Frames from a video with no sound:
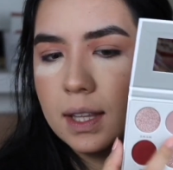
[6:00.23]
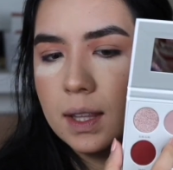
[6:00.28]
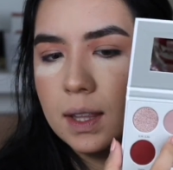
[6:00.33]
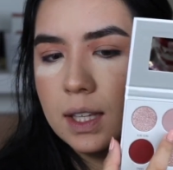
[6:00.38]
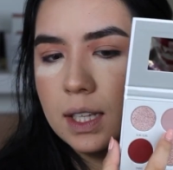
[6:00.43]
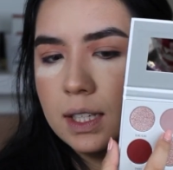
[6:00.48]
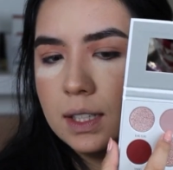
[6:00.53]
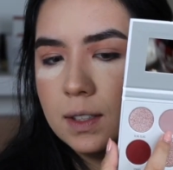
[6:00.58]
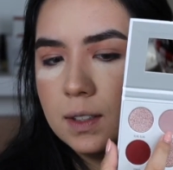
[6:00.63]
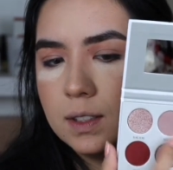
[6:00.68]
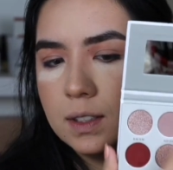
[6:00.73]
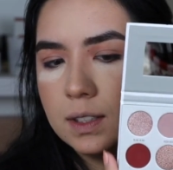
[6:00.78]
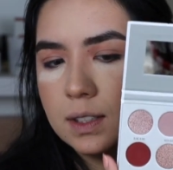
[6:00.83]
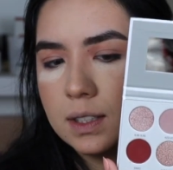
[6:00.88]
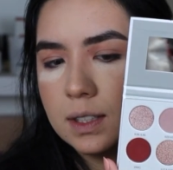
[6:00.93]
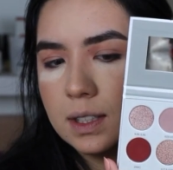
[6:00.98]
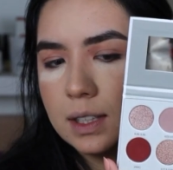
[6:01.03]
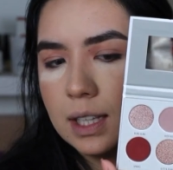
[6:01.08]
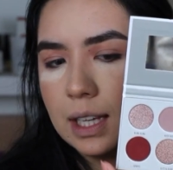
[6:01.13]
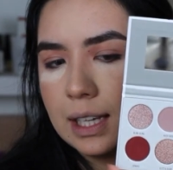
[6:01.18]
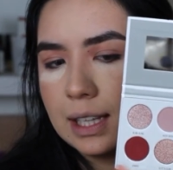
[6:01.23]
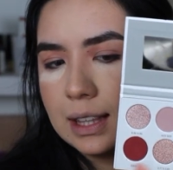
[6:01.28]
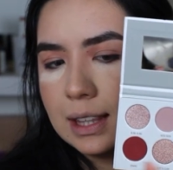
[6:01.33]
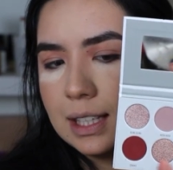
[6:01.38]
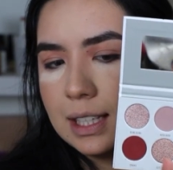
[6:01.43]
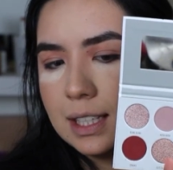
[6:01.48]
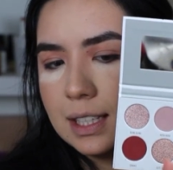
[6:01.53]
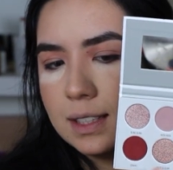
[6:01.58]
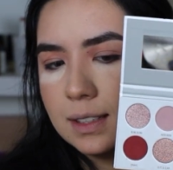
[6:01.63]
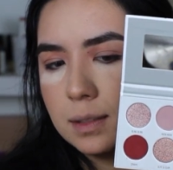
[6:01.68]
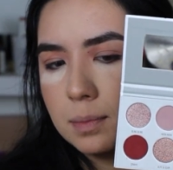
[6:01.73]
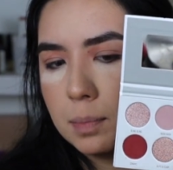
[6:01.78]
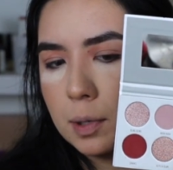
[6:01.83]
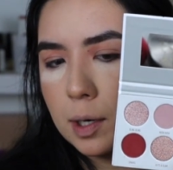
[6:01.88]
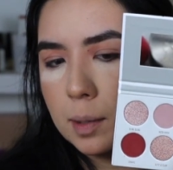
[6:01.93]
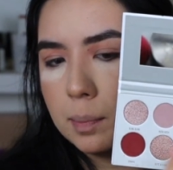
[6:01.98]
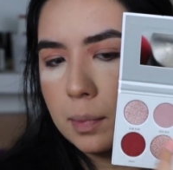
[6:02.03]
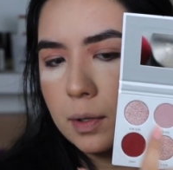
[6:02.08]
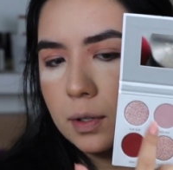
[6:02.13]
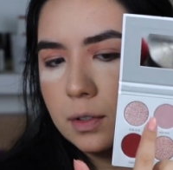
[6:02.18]
this, like these
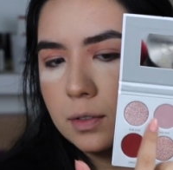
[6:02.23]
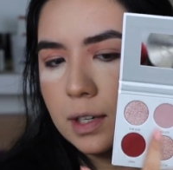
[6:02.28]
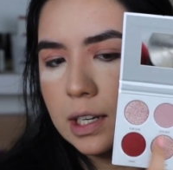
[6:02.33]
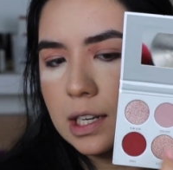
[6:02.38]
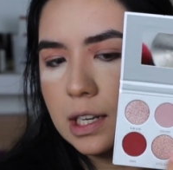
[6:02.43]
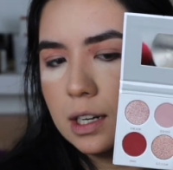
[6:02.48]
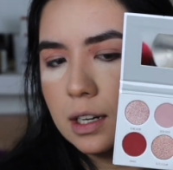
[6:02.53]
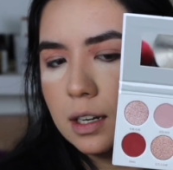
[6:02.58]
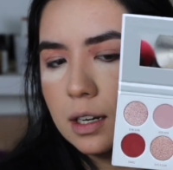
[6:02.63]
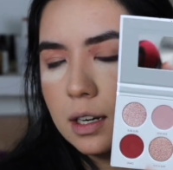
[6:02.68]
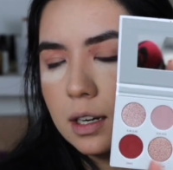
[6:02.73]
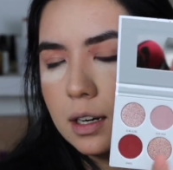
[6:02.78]
purples right here.